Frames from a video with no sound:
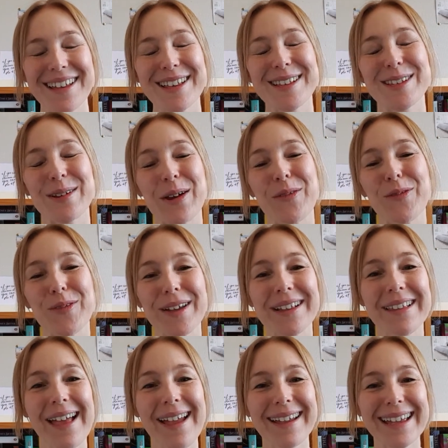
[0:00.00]
So I feel
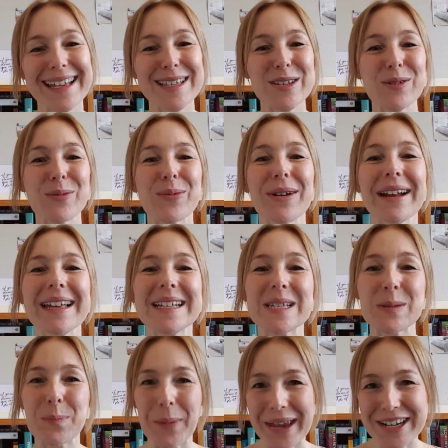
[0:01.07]
like it's a really
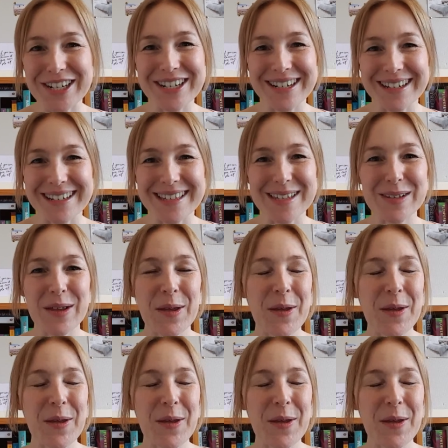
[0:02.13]
spacious,